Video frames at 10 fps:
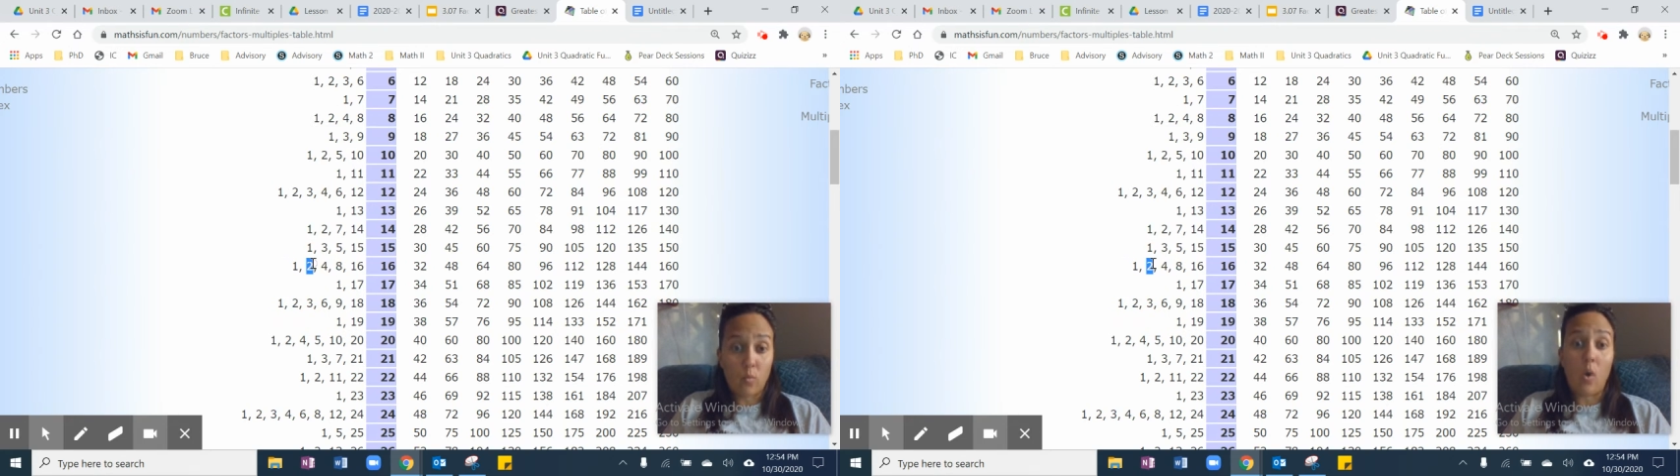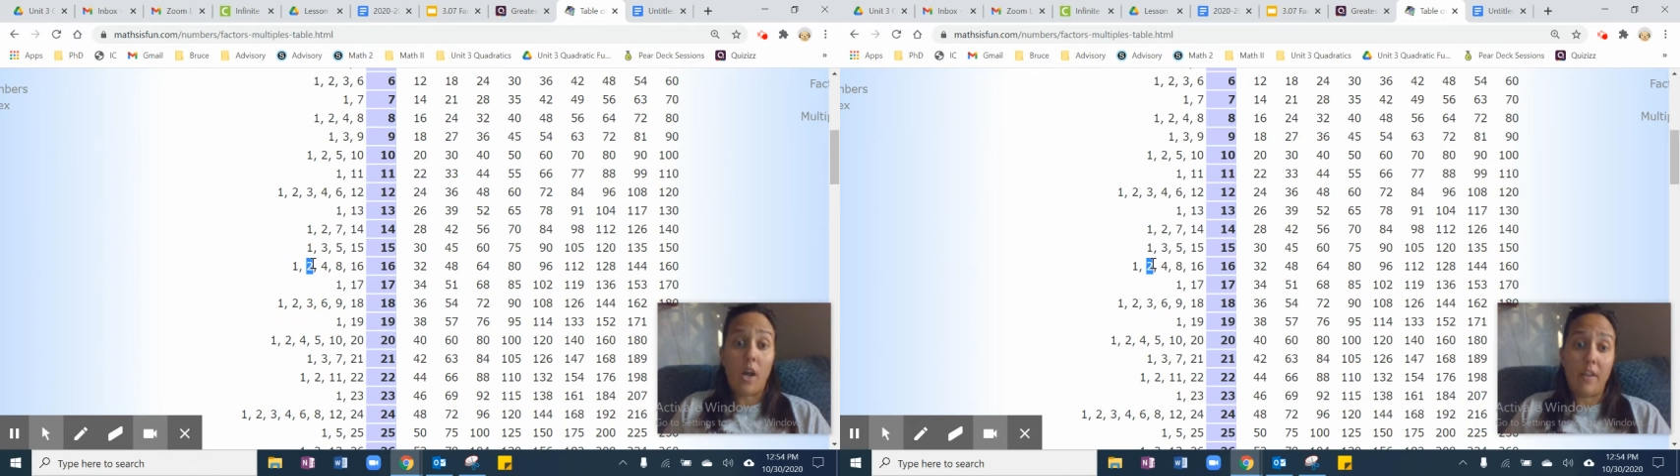
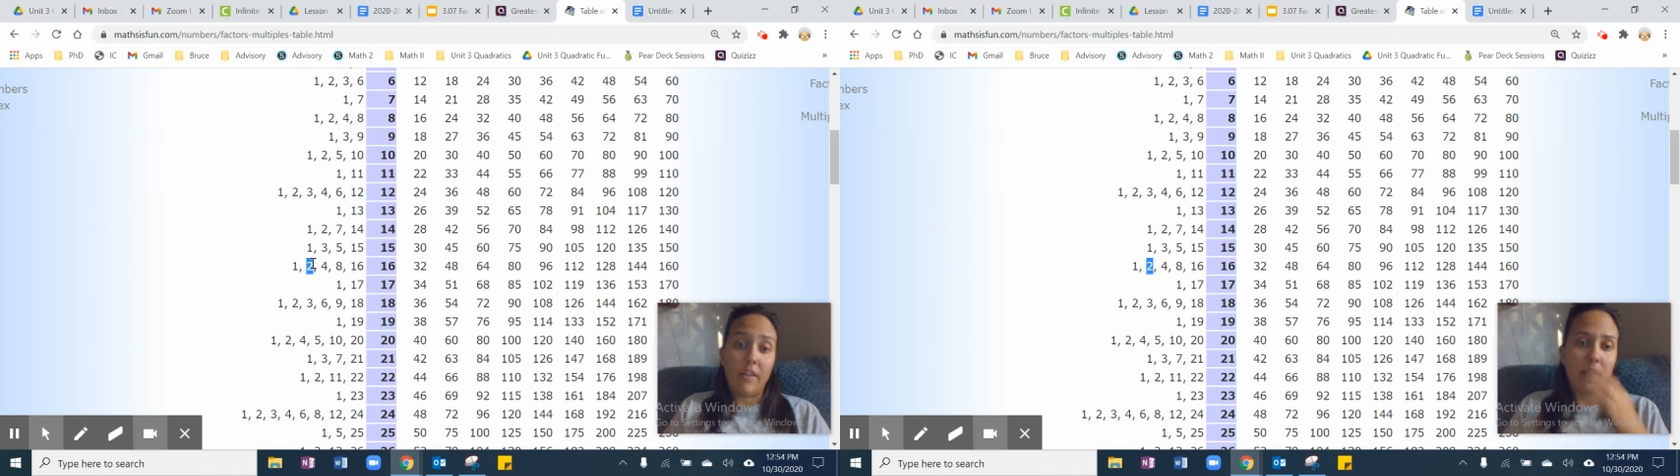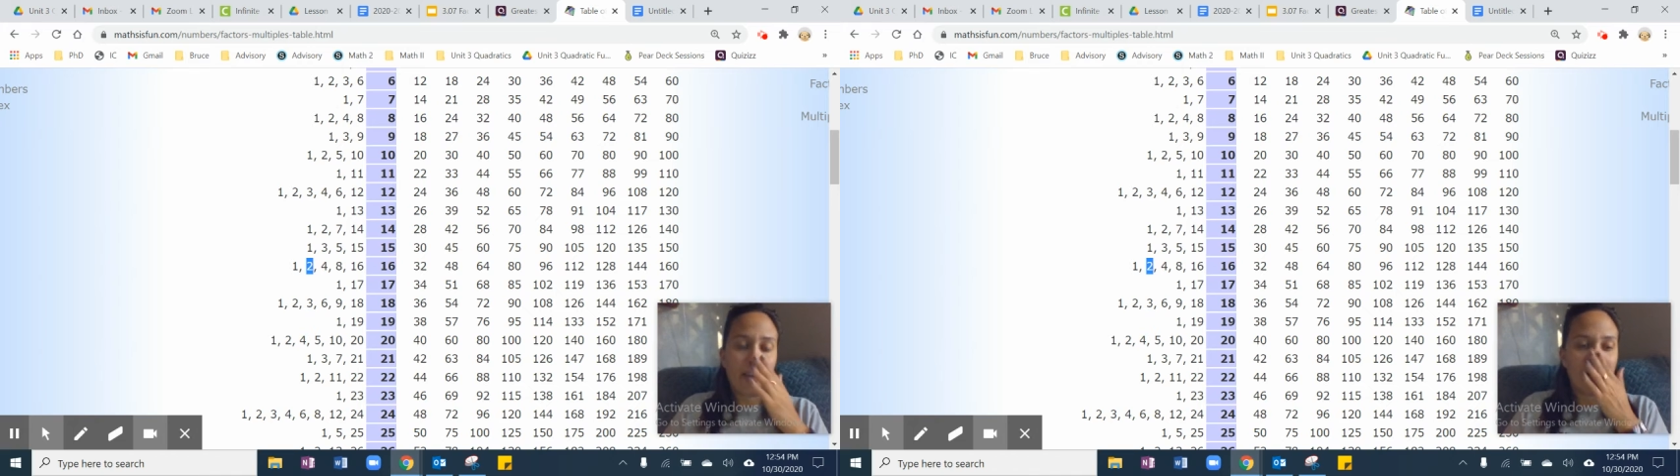1
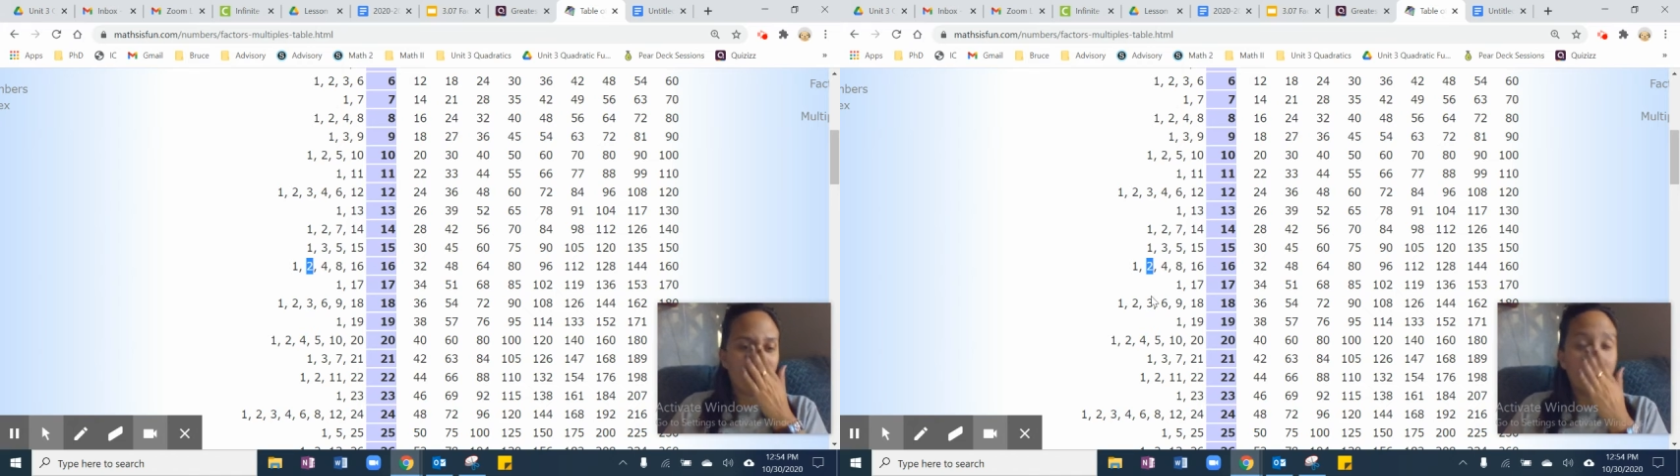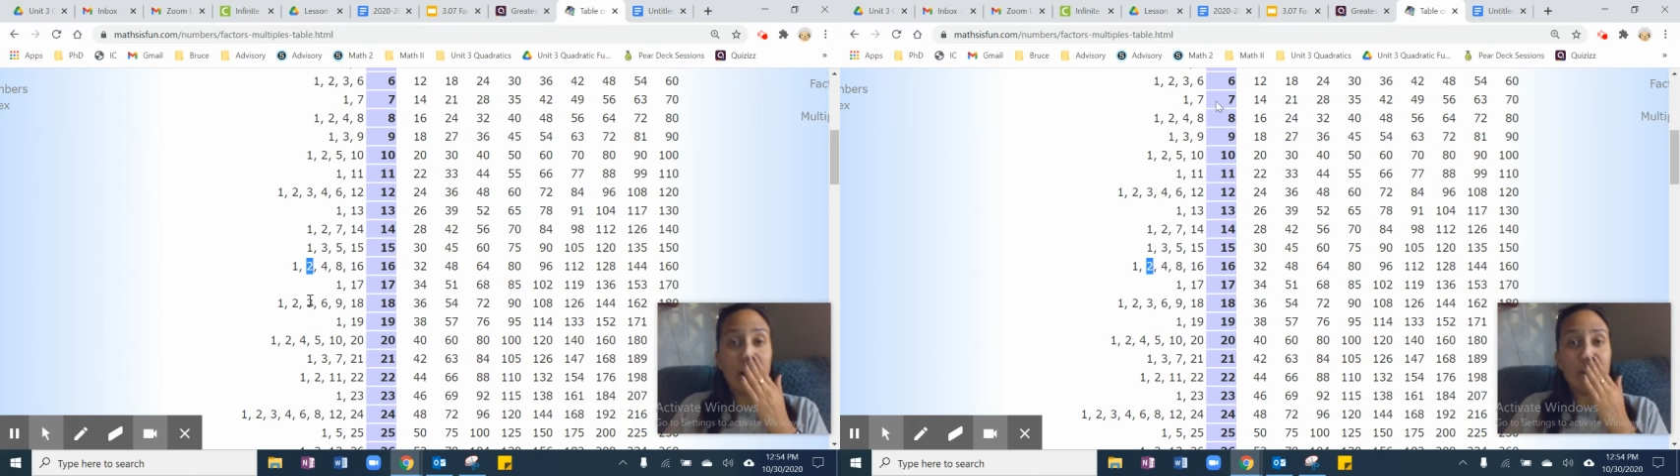that they have
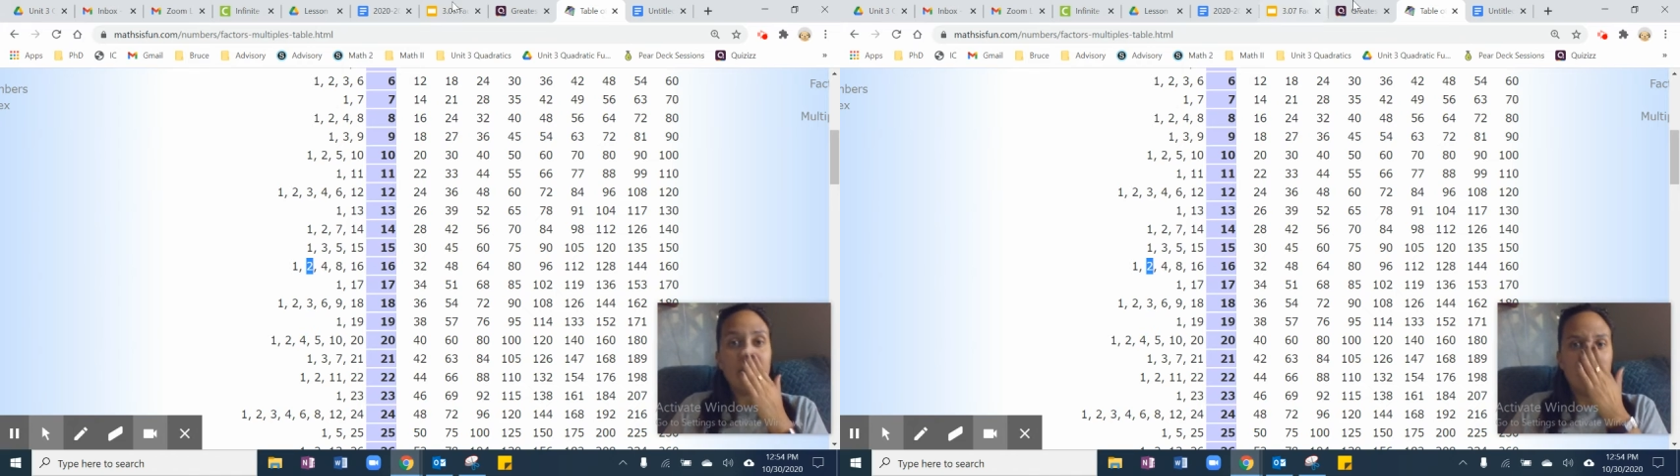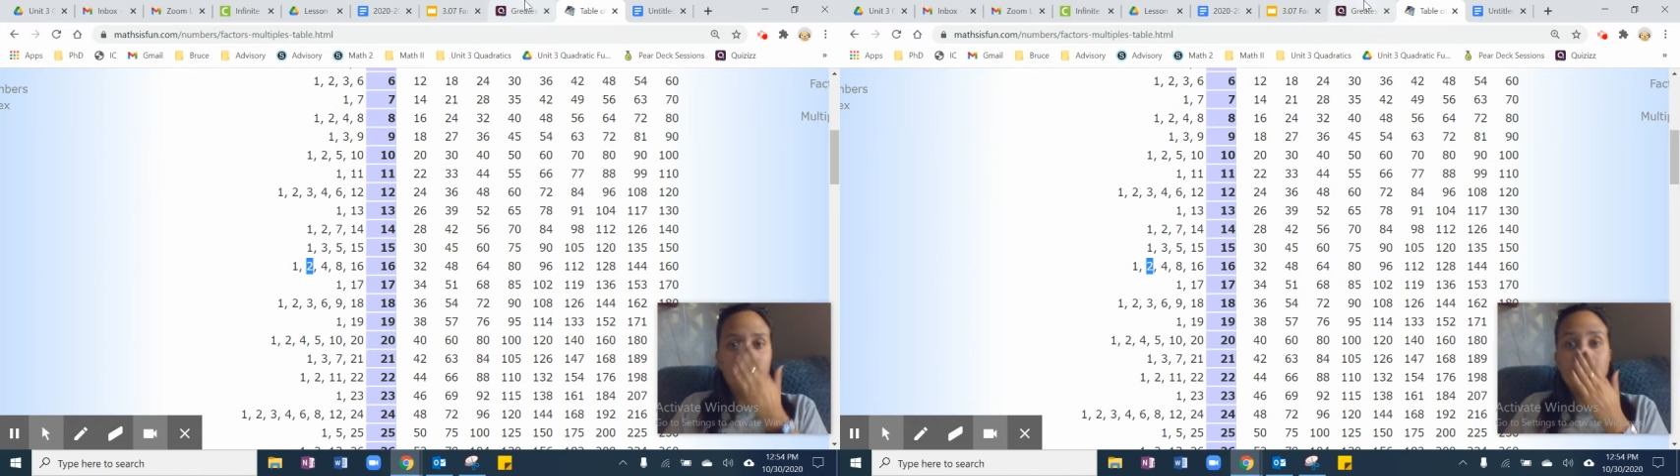in
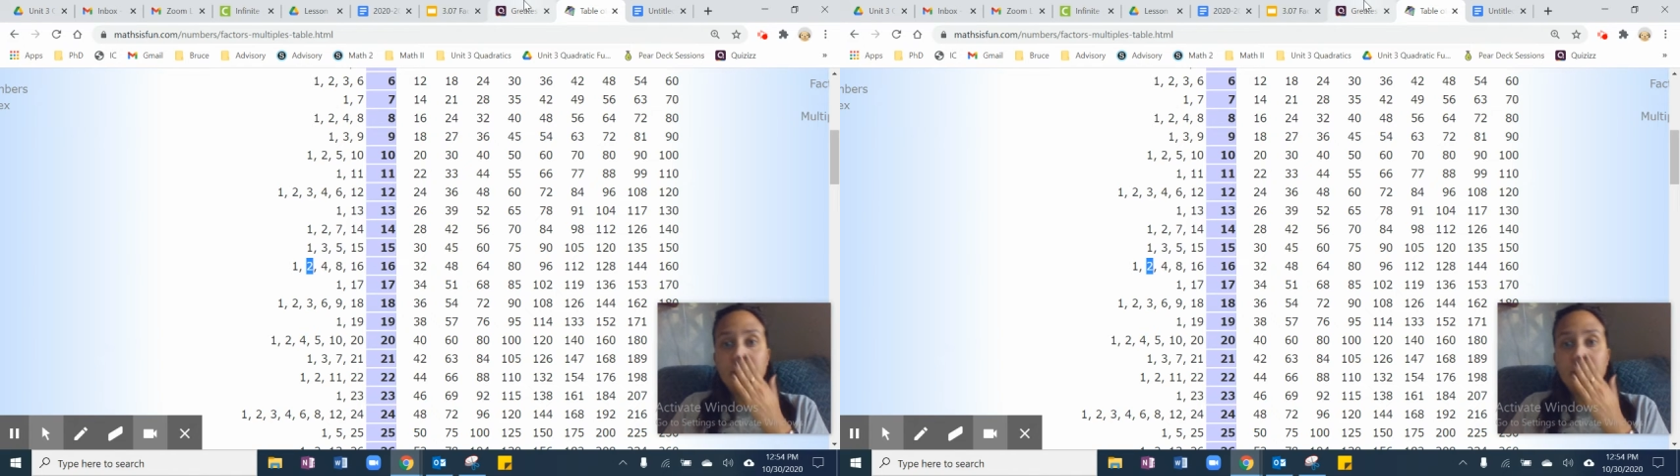common.